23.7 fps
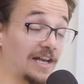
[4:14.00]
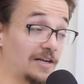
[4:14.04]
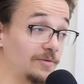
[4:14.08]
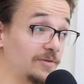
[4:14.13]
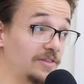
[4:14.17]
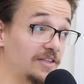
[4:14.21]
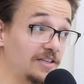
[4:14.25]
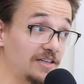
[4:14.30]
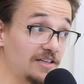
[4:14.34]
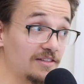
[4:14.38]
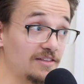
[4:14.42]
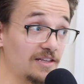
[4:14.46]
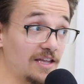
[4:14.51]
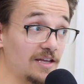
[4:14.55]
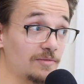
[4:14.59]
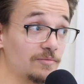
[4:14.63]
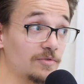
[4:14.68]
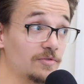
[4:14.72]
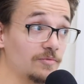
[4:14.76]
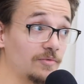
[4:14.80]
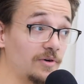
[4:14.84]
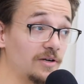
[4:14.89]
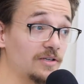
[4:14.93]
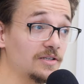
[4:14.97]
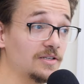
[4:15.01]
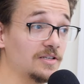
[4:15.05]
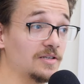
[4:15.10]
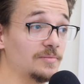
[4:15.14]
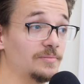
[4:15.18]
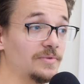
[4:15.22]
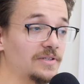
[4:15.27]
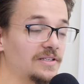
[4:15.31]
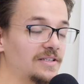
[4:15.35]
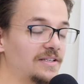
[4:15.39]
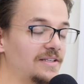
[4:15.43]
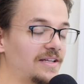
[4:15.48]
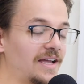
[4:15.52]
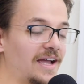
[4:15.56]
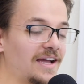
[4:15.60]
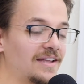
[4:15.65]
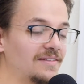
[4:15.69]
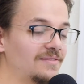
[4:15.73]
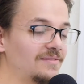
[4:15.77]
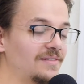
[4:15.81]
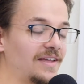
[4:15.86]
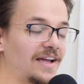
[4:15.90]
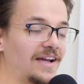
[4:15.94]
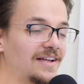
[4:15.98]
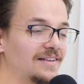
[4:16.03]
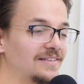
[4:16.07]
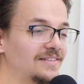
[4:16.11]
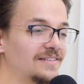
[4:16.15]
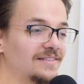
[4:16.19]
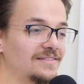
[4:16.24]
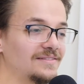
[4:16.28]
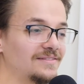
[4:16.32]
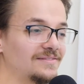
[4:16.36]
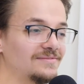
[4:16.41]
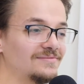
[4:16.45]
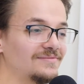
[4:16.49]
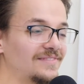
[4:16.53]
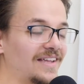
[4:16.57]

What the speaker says: kind of what they did at the end with Wanda. But Adthika